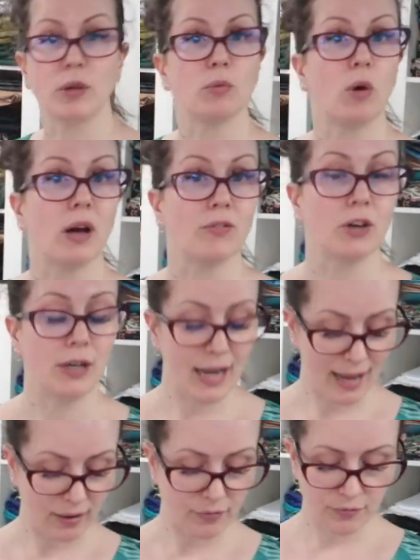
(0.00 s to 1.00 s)
with what I've got
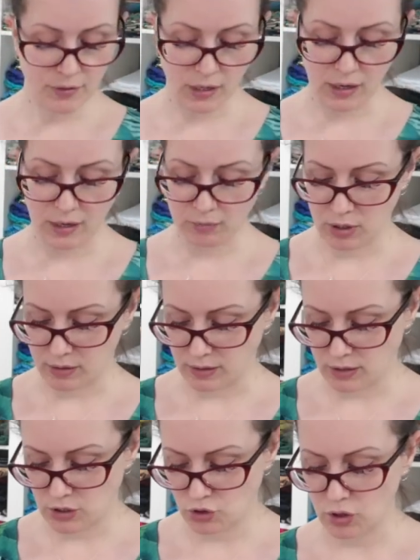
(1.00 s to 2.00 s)
left, I'm
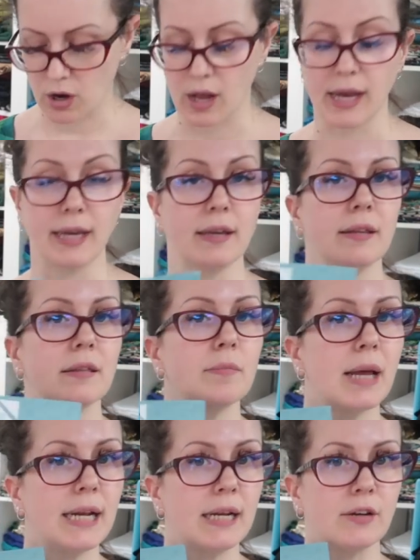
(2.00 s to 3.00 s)
going to try the
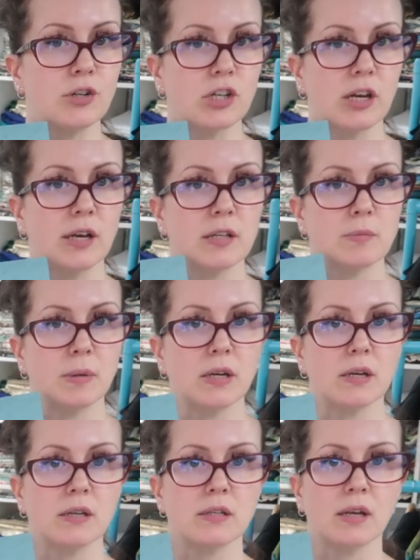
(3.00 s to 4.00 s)
Melilo shirt,
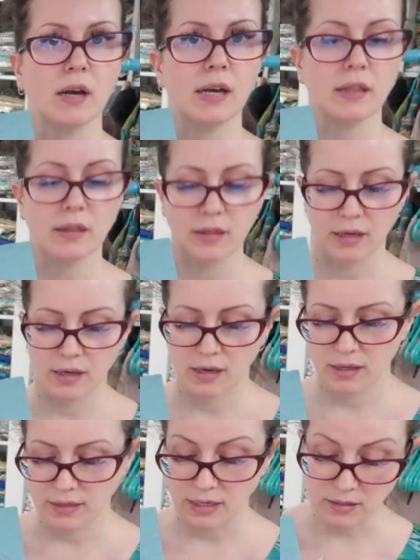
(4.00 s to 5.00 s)
because I
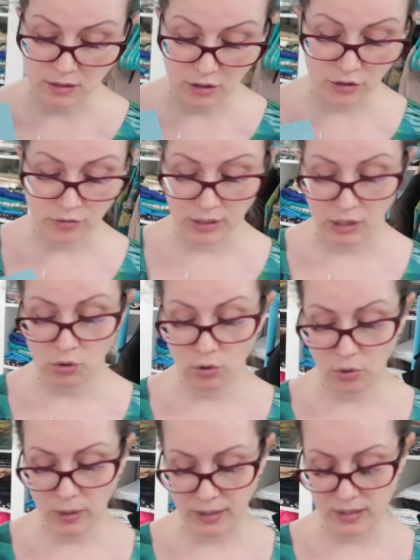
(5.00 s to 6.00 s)
think that it's going to look really
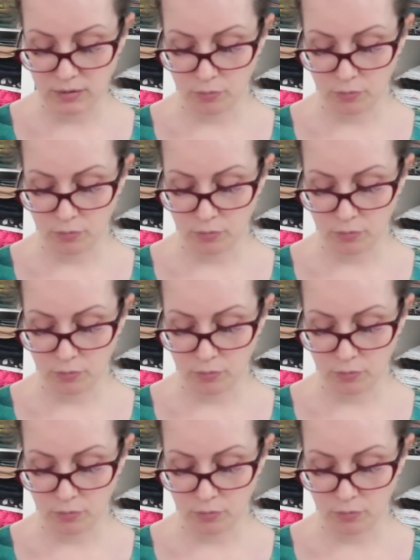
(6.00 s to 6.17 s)
cool in this